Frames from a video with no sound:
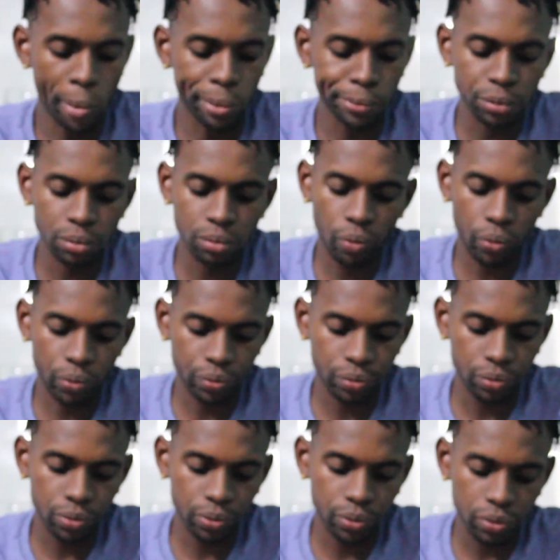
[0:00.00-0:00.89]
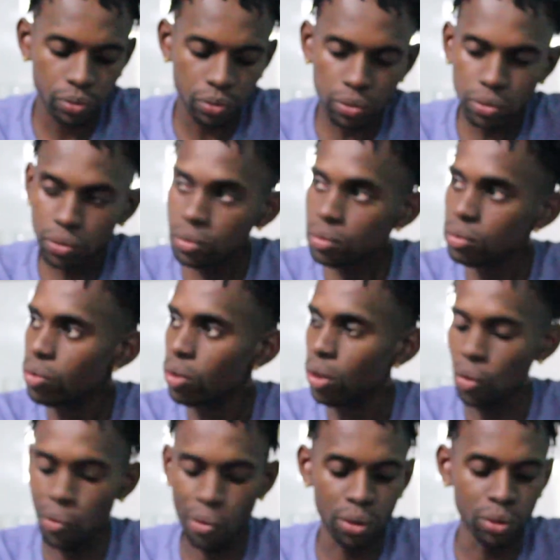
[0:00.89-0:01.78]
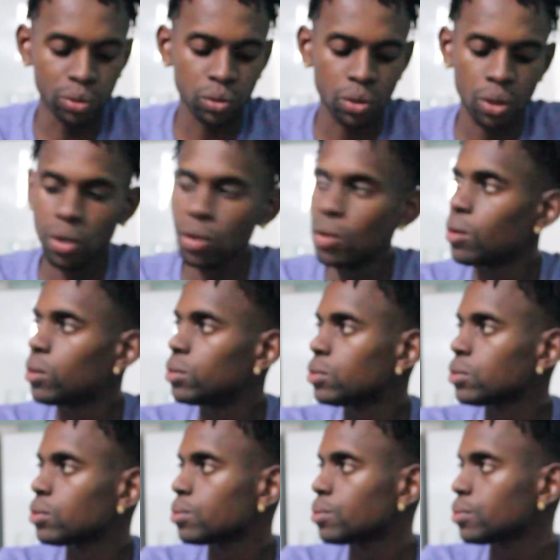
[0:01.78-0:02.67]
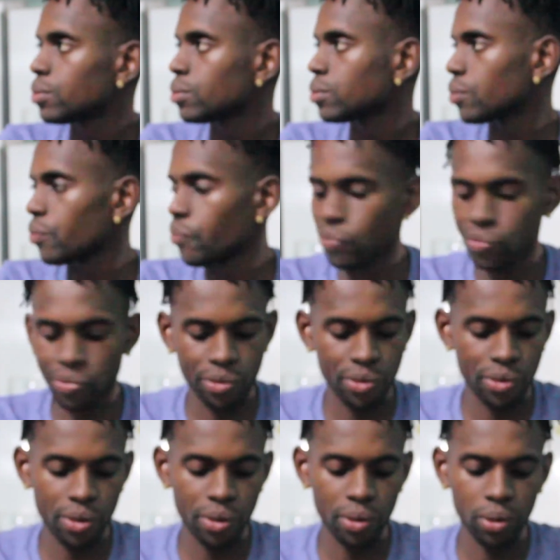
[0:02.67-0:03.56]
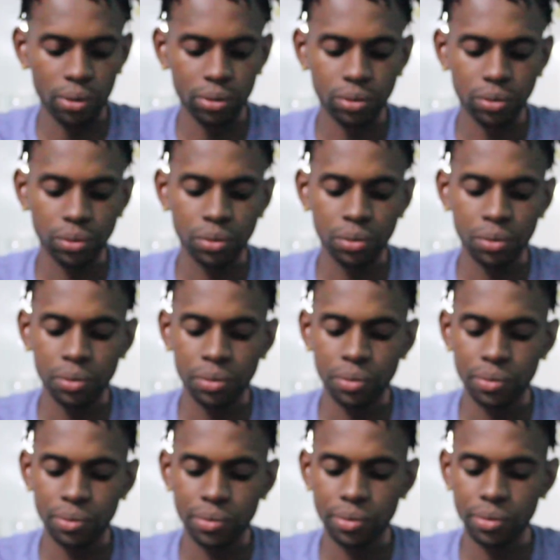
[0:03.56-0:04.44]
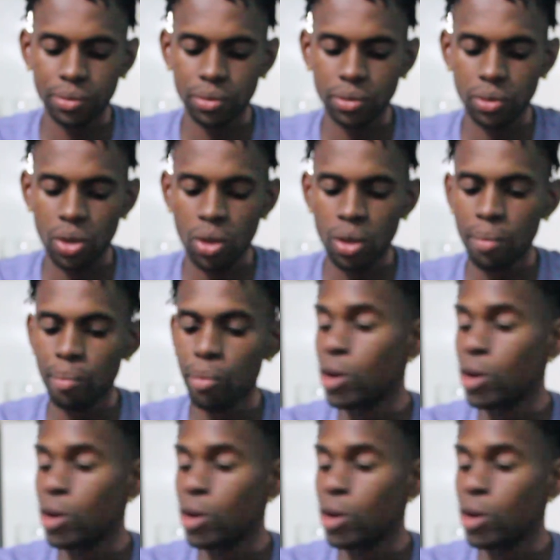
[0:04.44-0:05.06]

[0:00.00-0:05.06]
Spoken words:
Then the next week, that'll be a birthday party.